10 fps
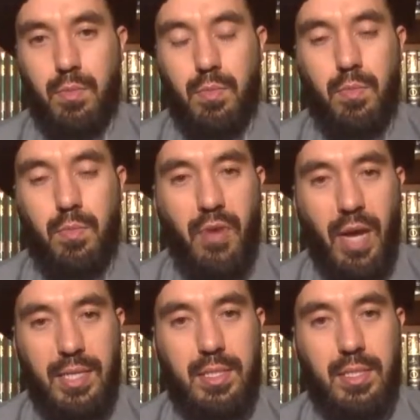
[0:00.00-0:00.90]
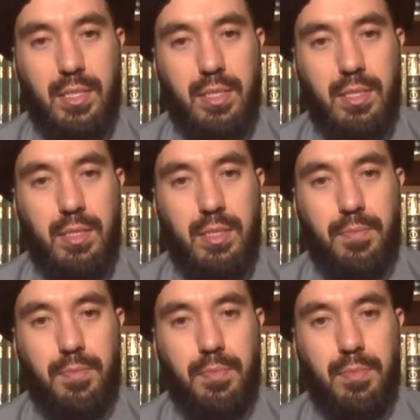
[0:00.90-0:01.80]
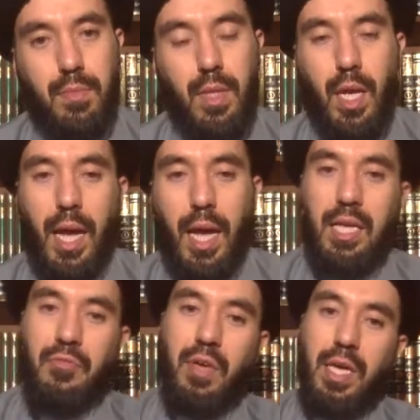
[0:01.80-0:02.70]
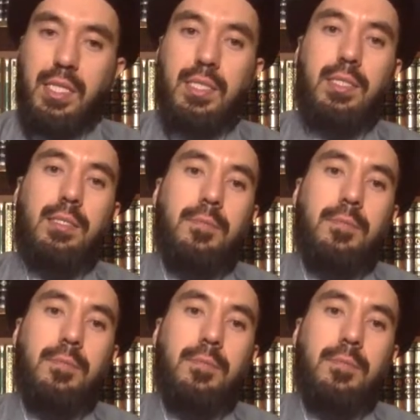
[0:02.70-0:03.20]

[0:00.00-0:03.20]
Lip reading: fasting. And if it's